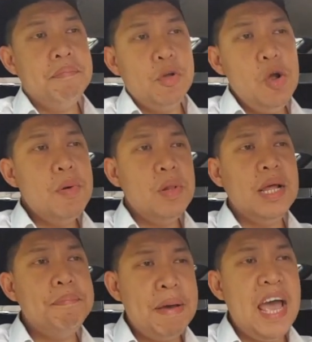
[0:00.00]
Uber will
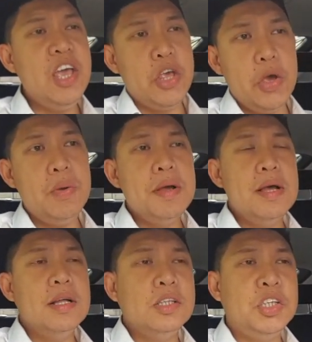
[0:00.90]
then pair you
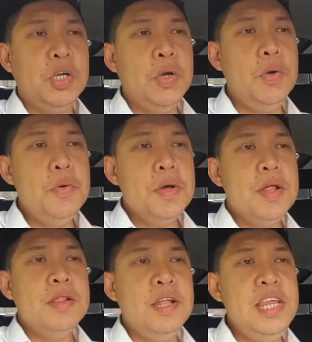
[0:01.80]
to
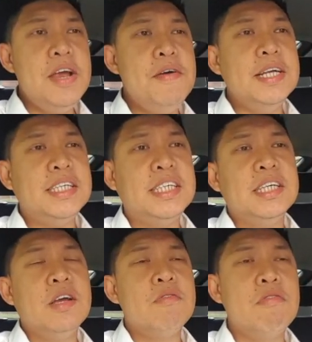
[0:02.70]
the
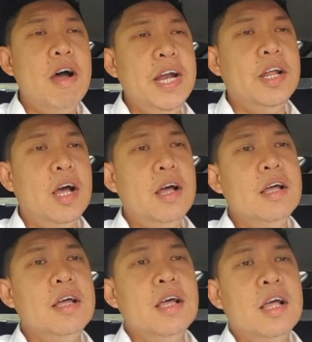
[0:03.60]
nearest rider
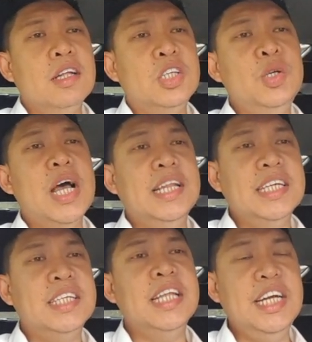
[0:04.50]
to that
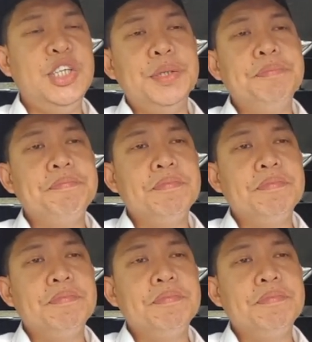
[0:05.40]
destination,